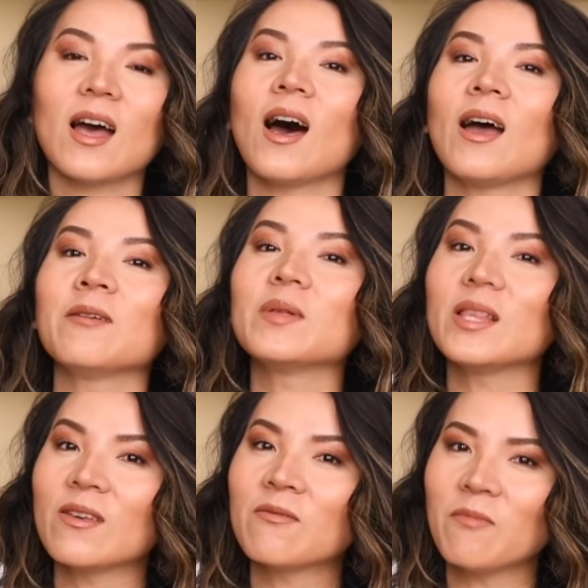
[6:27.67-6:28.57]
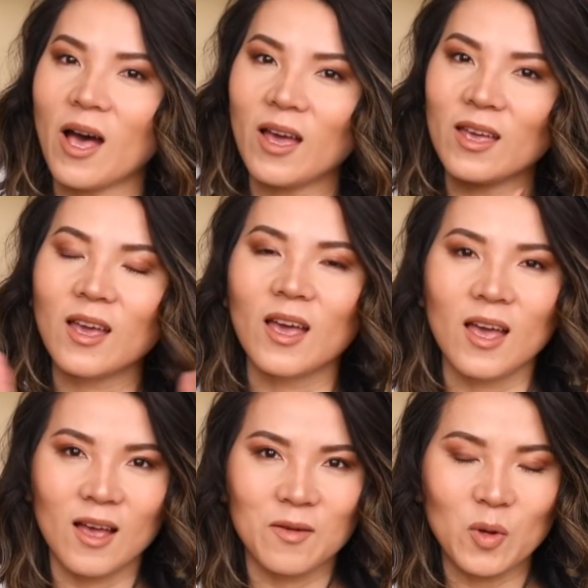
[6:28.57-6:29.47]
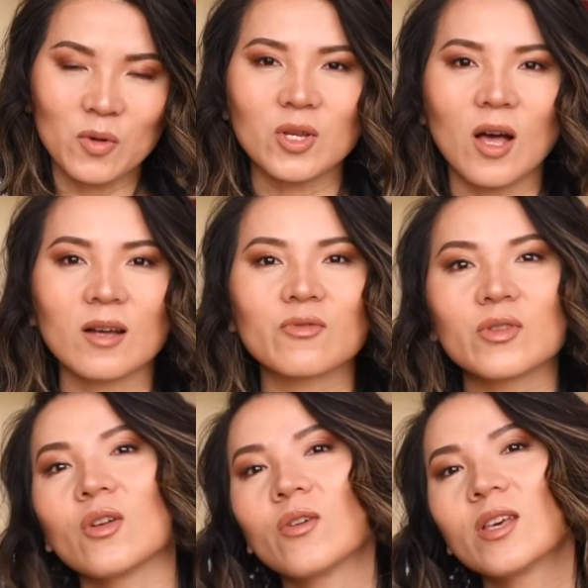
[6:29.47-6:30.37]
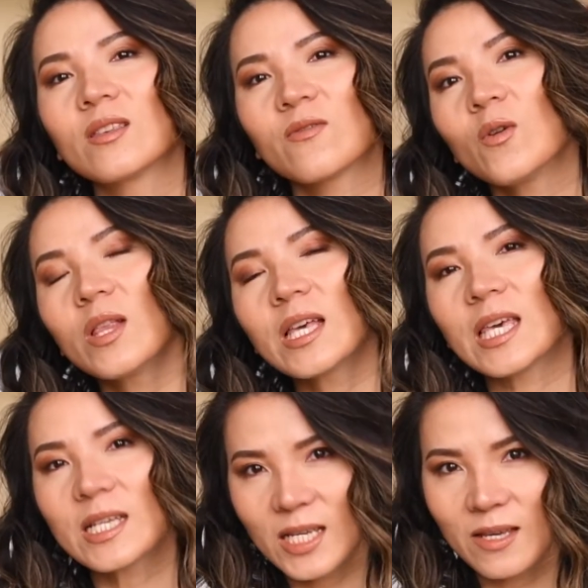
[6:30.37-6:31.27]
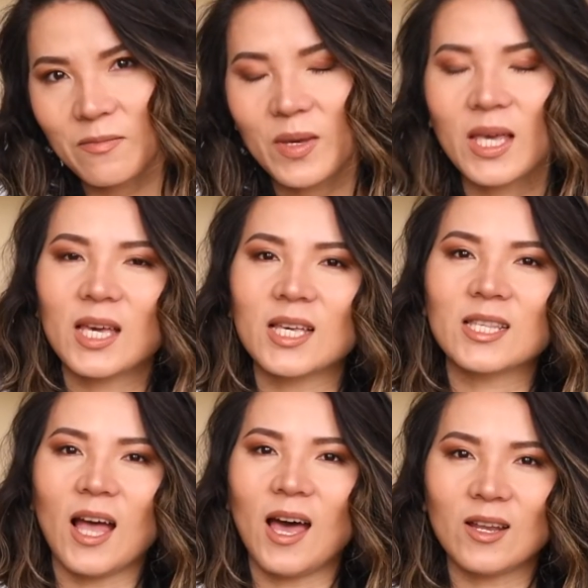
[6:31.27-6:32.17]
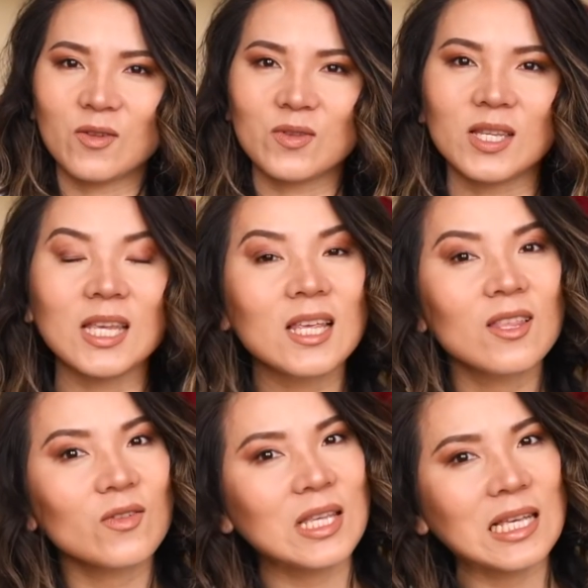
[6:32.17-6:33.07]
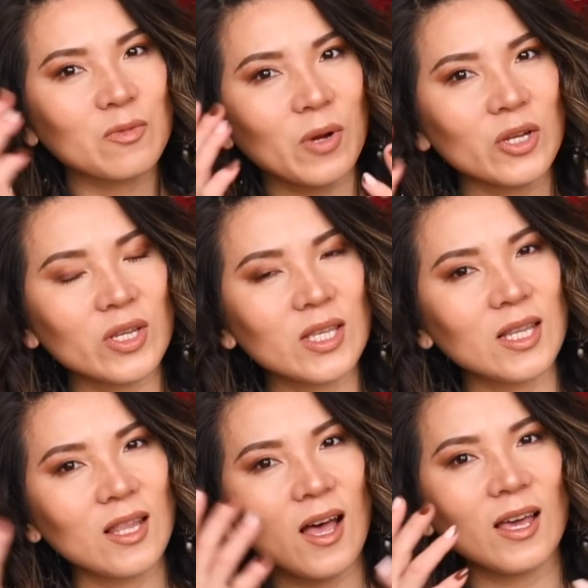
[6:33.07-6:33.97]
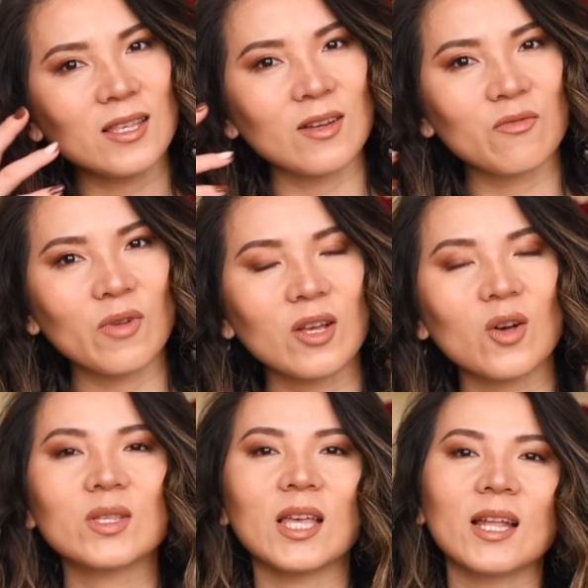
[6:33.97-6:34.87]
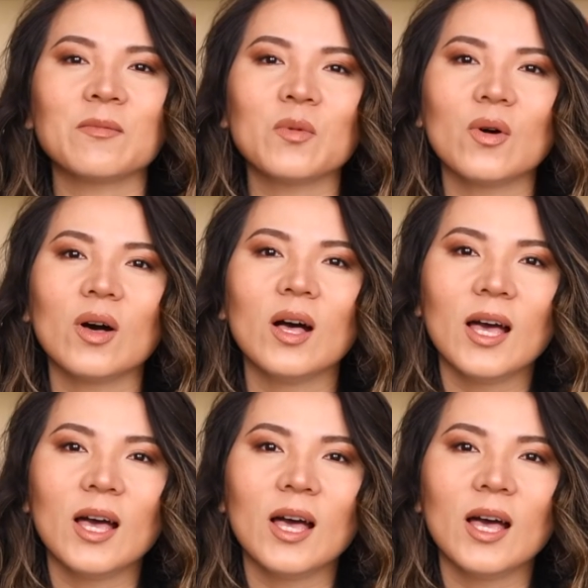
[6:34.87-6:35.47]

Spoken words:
I believe my Botox result is fully kicked in because I don't see those expressions, lines, and wrinkles anymore,